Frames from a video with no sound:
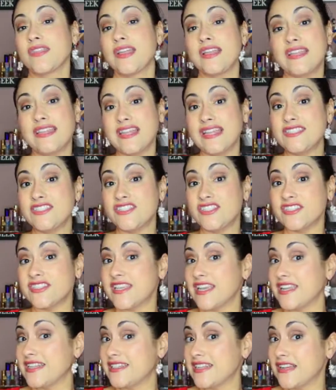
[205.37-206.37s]
let's just
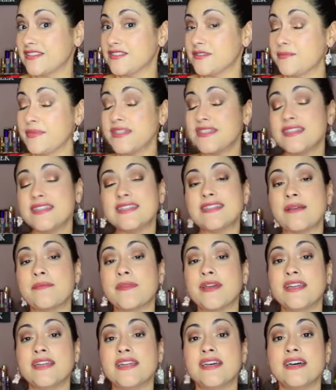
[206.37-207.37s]
get down to business. I'm
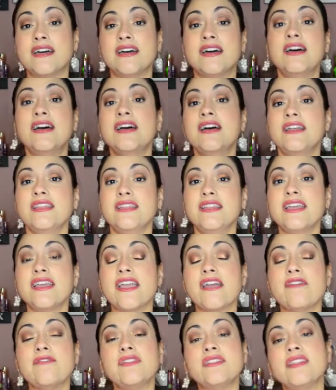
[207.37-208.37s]
gonna link
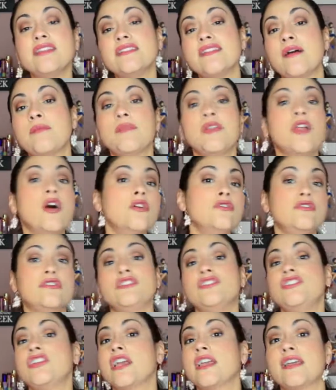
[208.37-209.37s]
everything down below. You
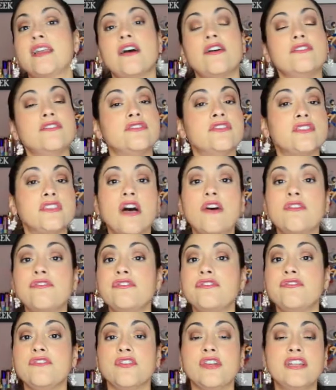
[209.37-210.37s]
can check it out yourself
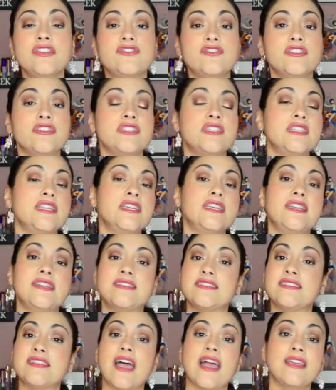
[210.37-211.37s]
if you're interested and
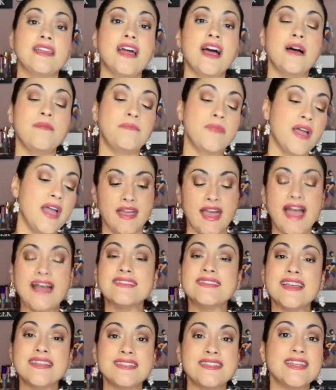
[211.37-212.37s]
sign up.
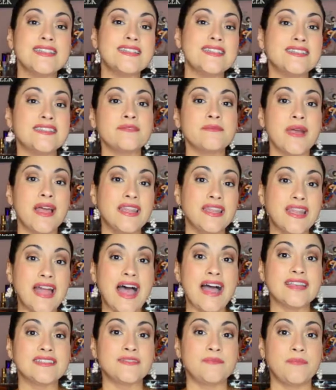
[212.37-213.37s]
As I said, this is my
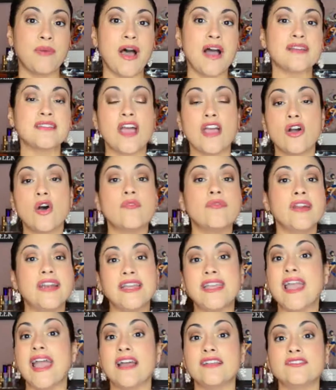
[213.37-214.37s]
last box. I already
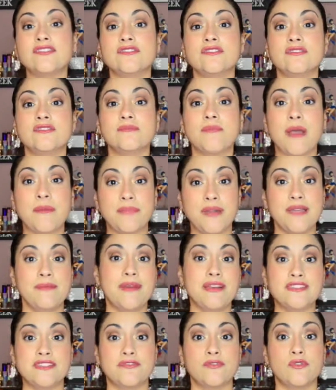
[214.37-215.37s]
canceled my Play
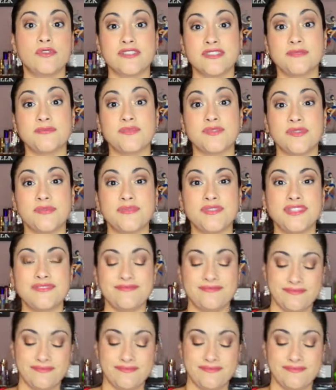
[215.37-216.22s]
by Sephora subscription.